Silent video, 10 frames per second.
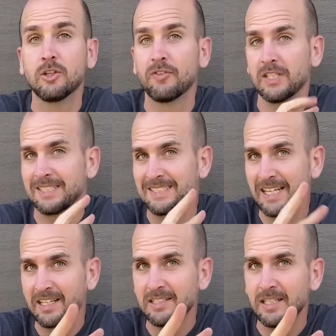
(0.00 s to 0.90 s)
So for the
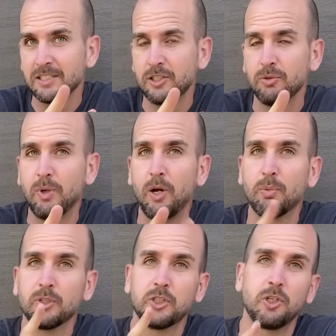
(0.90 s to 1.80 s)
second test in a row,
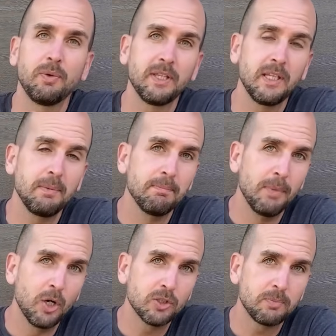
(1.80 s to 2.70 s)
we're showing the
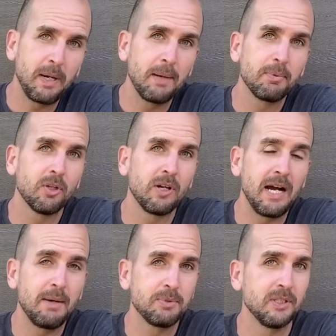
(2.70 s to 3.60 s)
most popular
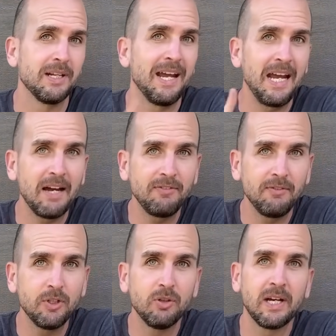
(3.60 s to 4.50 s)
option. Half
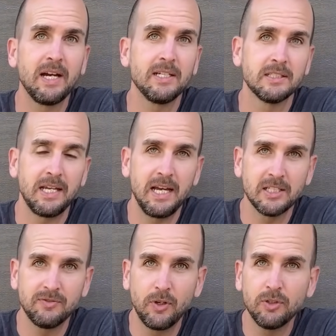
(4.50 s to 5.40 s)
of you guys,
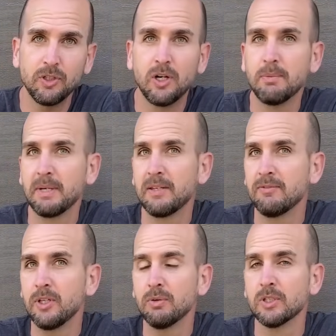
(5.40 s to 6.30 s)
as voted on by the
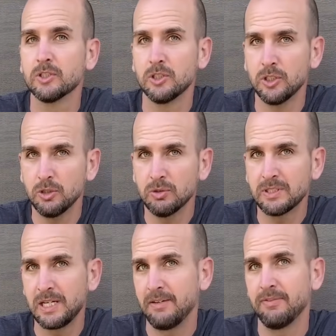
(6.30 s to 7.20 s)
viewers, use
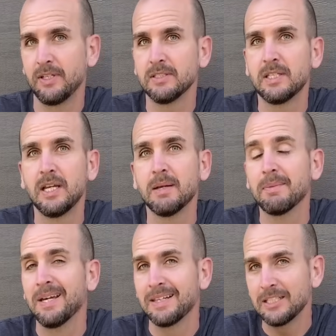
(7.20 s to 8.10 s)
Teflon tape.
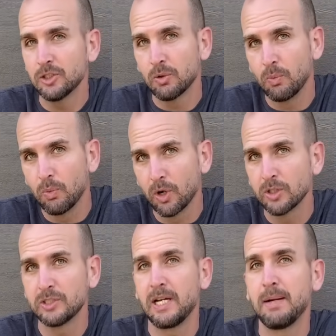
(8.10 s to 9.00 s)
That's your
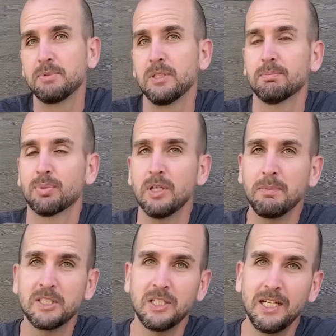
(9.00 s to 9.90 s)
worst option. Pretty
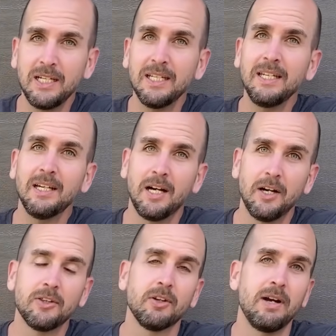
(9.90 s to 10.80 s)
much any
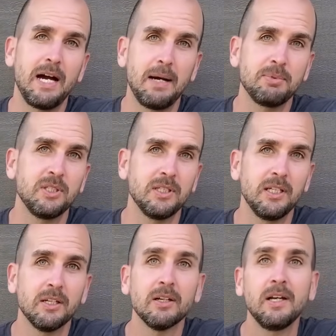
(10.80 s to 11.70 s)
other option
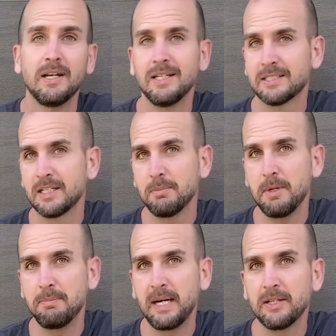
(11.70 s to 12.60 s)
here is gonna
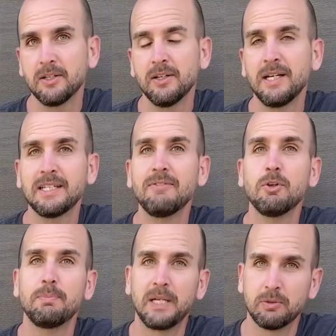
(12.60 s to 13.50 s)
be better and give
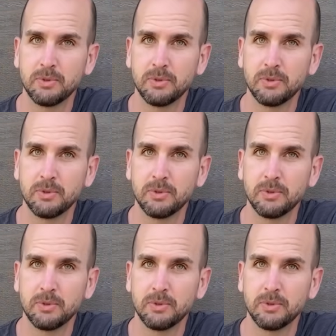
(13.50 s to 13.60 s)
you better